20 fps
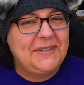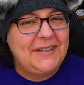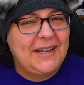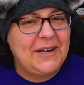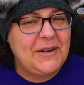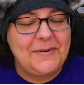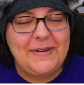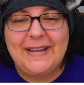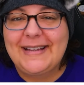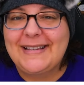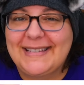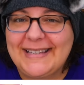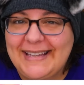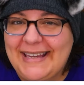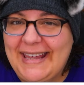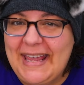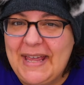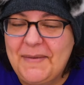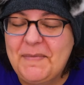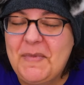Diary is a
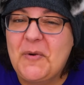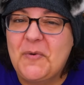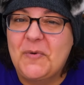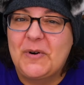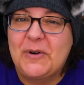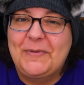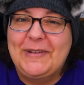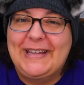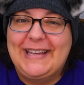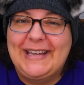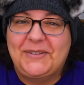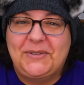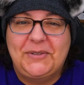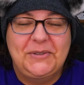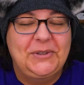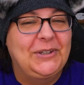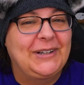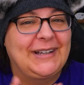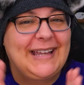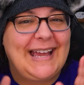game where we get to
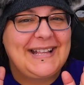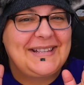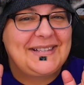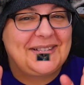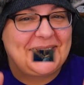look at